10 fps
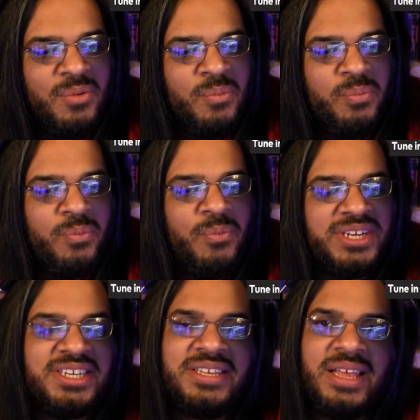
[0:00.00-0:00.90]
and
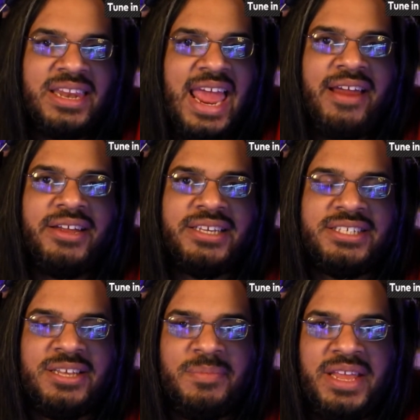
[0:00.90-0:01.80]
which is
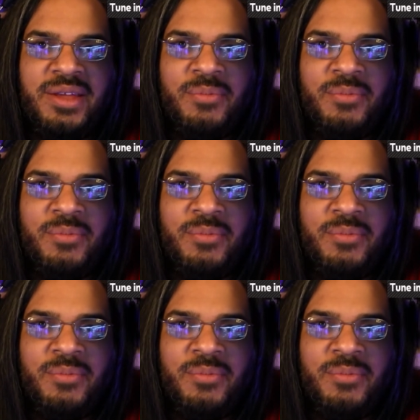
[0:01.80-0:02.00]
hilarious to me.